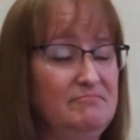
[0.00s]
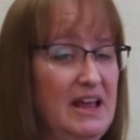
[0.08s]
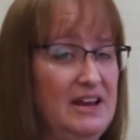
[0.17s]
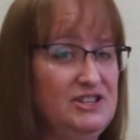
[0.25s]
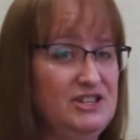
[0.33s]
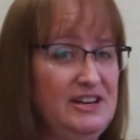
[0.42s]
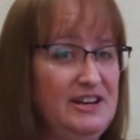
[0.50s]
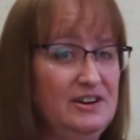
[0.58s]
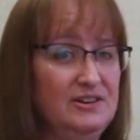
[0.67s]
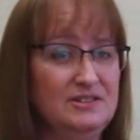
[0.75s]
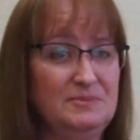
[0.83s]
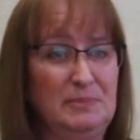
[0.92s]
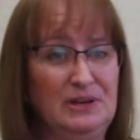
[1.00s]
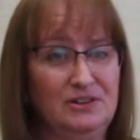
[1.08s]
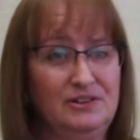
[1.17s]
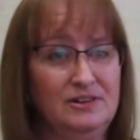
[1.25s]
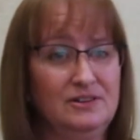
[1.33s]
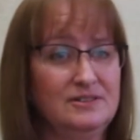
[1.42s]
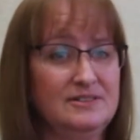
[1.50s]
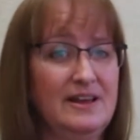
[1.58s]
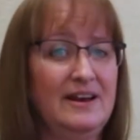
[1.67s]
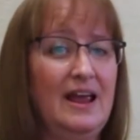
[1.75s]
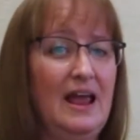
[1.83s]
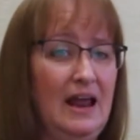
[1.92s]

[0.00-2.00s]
engineers, builders, and